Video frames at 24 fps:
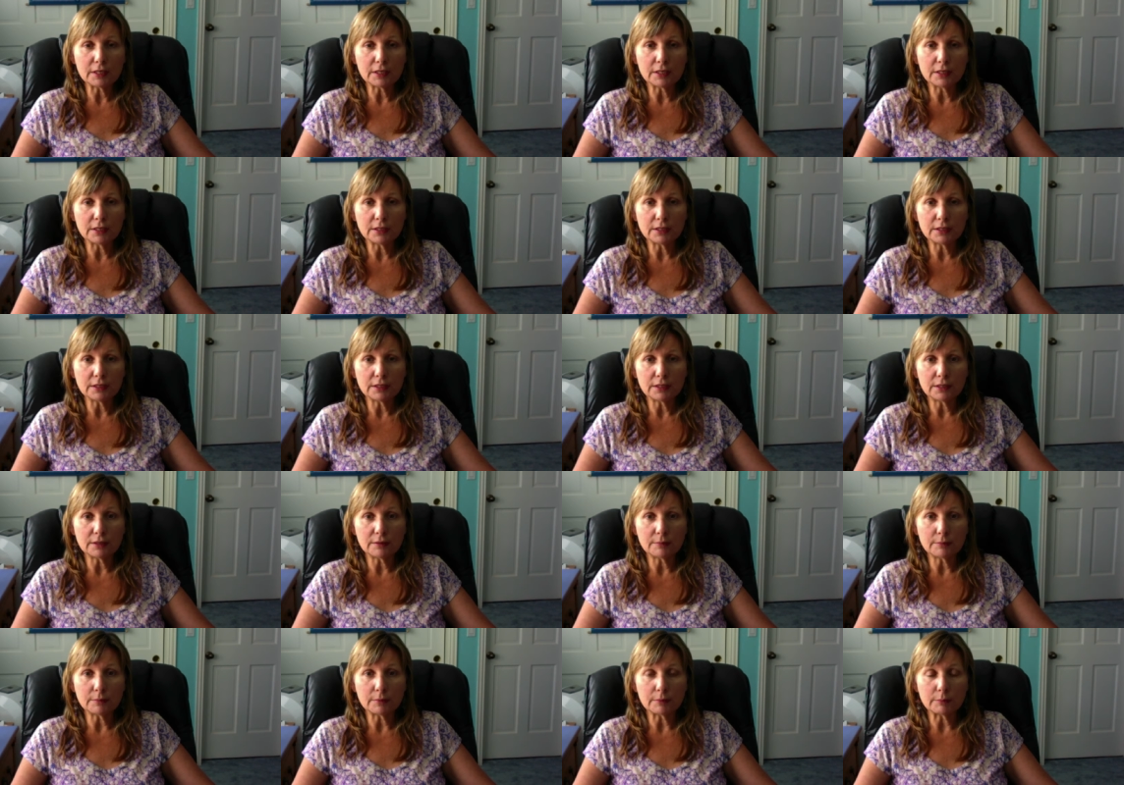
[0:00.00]
and
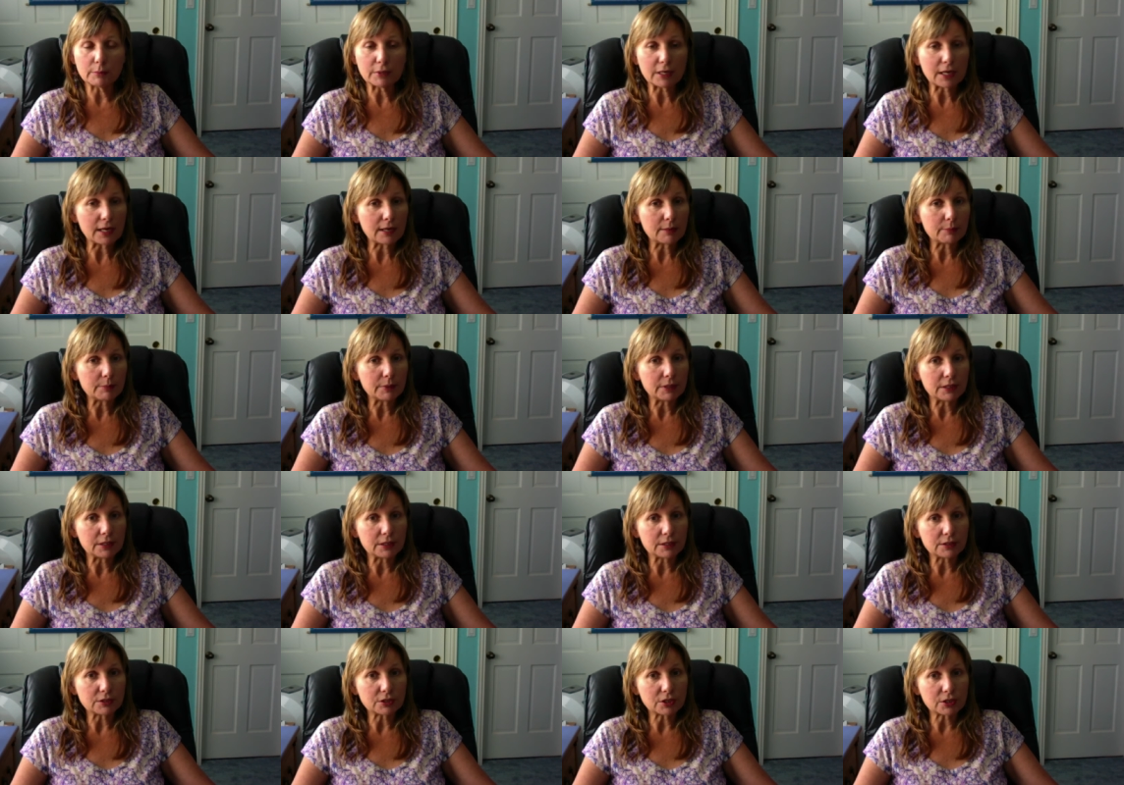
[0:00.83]
I'd be happy
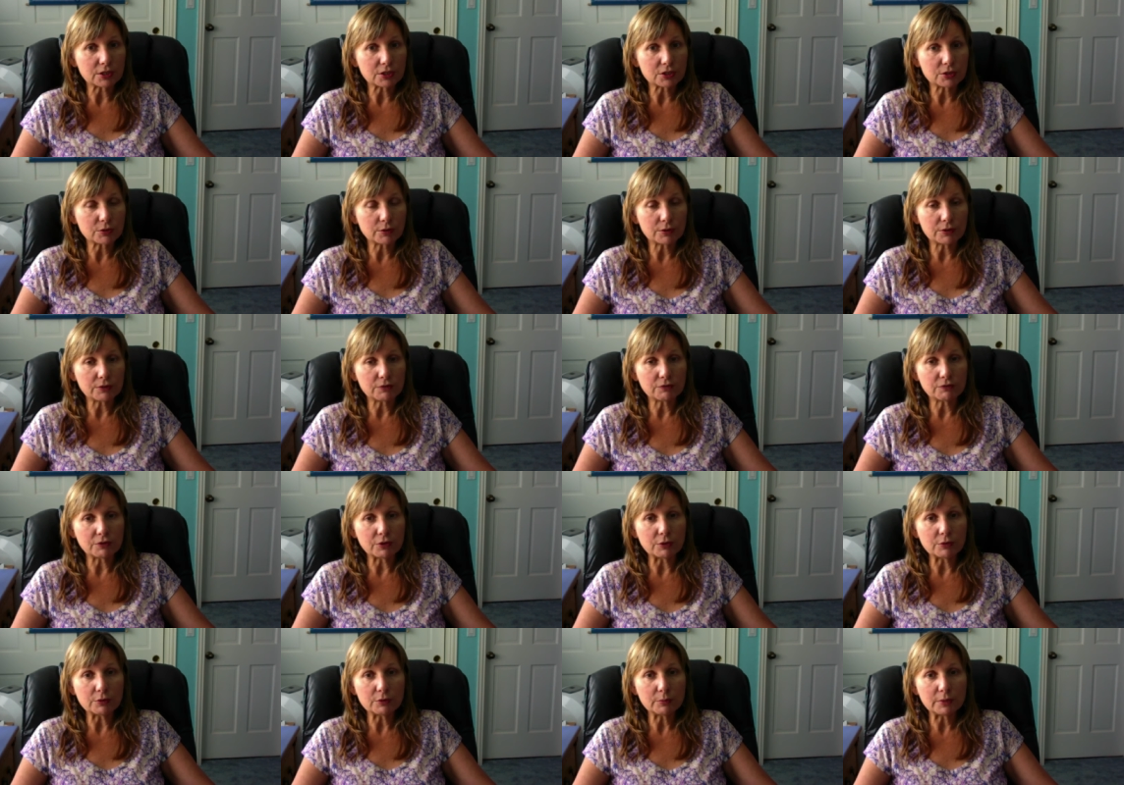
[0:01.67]
to talk to you on the
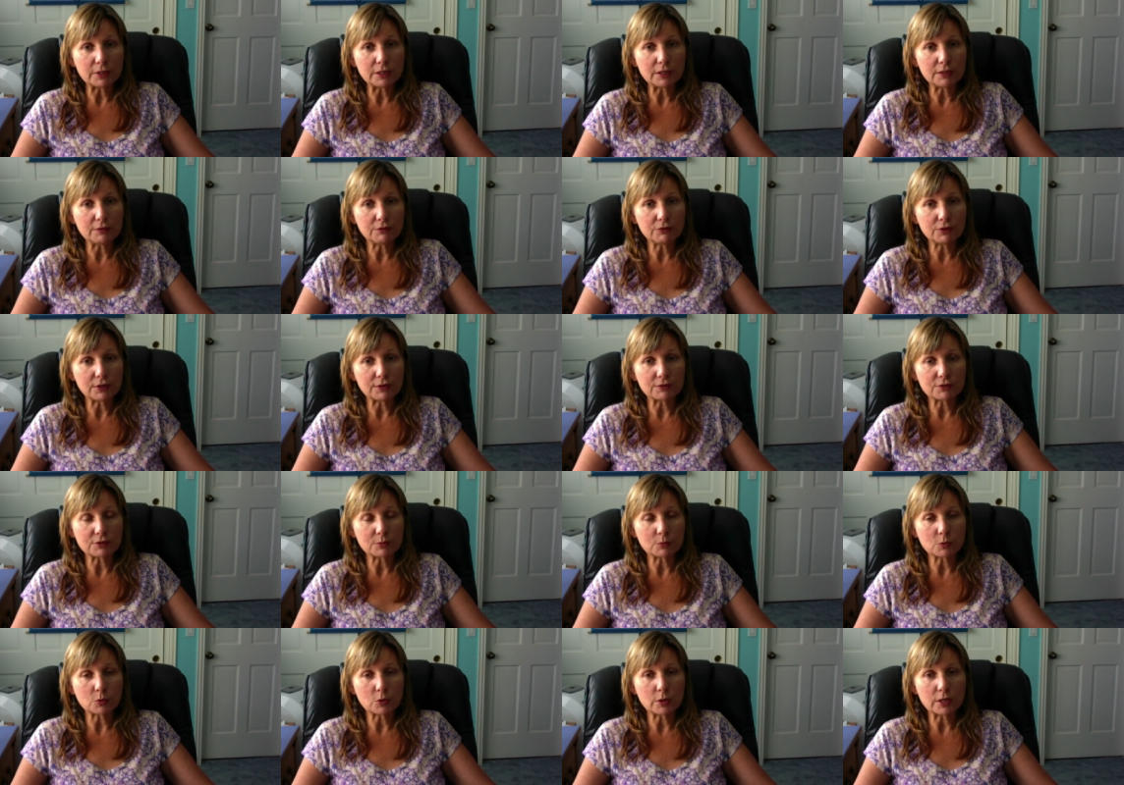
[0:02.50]
phone a bit if you have
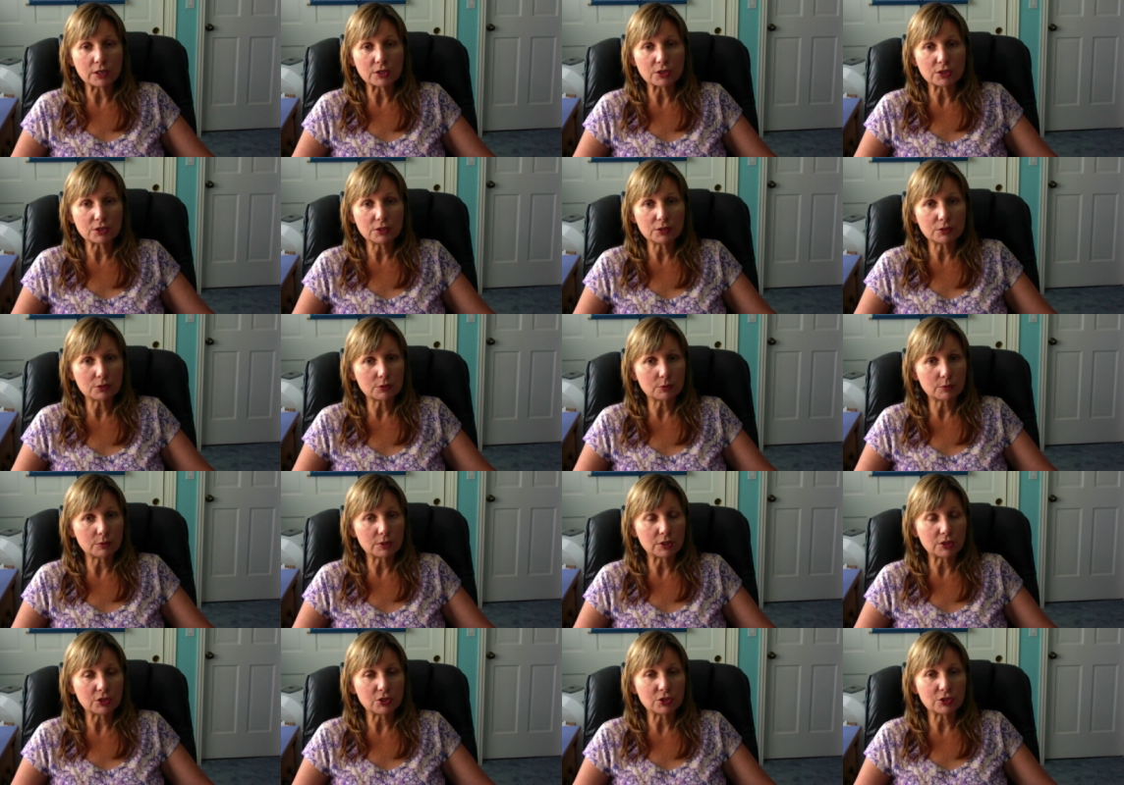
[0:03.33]
some questions, or
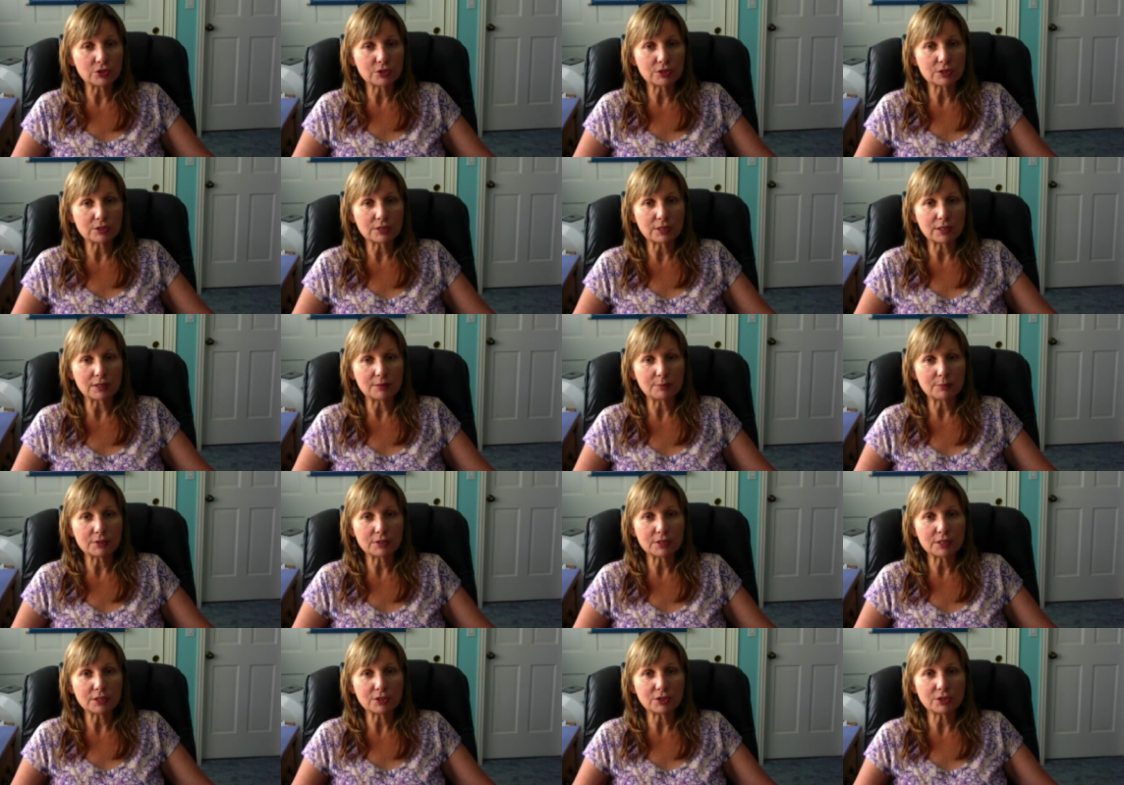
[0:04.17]
we can just set up a
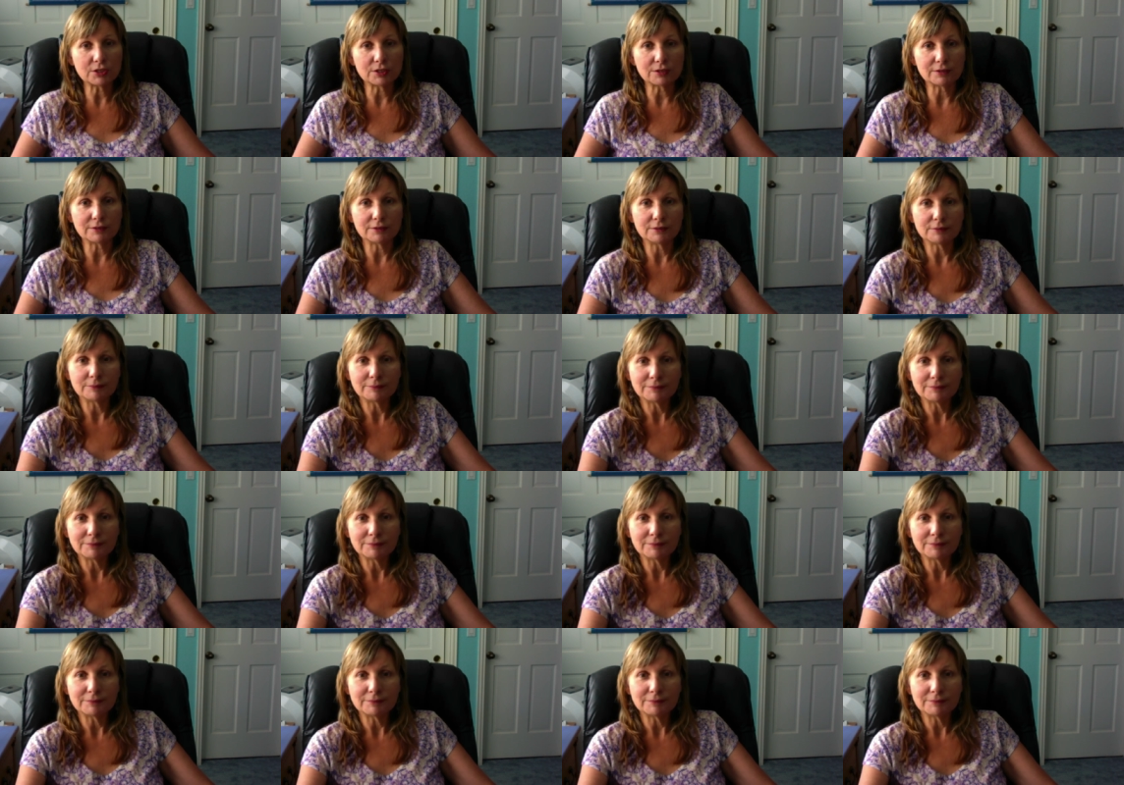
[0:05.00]
session.